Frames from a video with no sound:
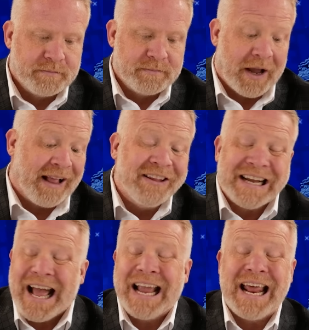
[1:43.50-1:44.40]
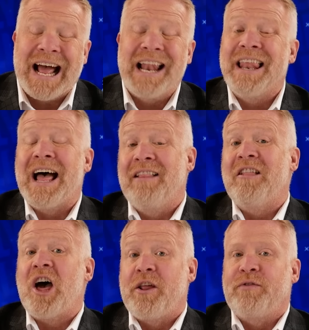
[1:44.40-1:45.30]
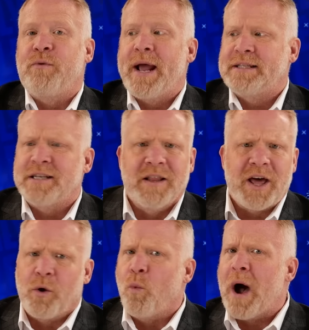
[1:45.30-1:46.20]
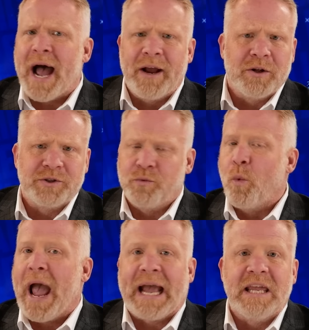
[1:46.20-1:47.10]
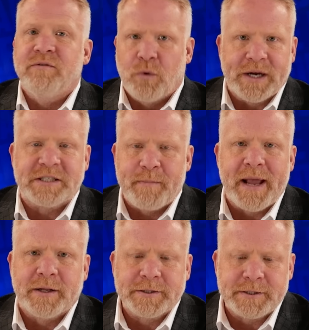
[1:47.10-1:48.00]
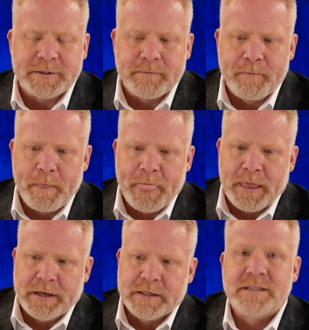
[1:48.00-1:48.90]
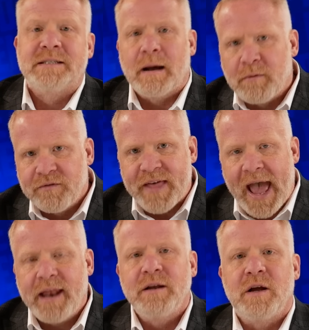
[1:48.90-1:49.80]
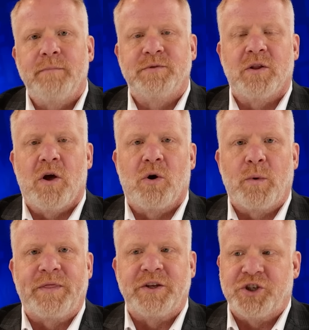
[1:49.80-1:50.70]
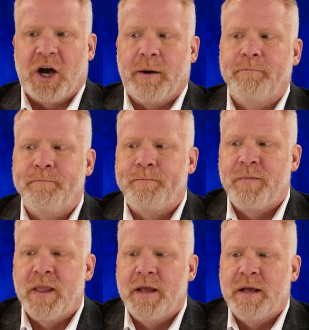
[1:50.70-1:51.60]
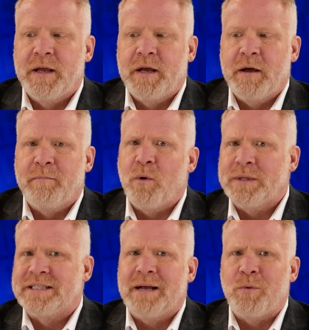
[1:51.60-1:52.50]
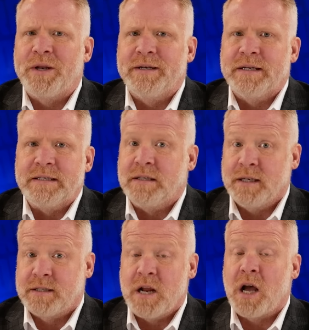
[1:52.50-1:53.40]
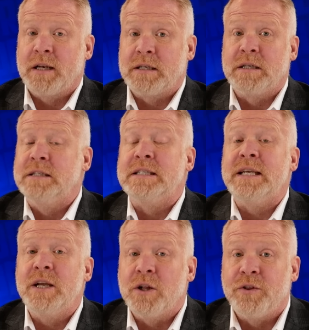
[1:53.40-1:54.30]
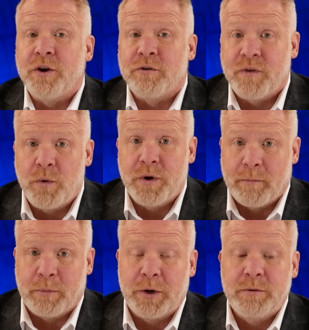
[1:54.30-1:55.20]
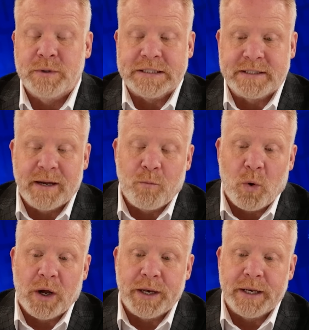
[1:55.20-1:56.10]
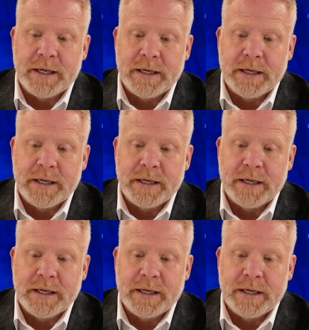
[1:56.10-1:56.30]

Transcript: Now, look, I got a lot of threats, a lot of wild and wacky voicemails. Some of that comes along with the job. But when someone does not conceal their phone number, when someone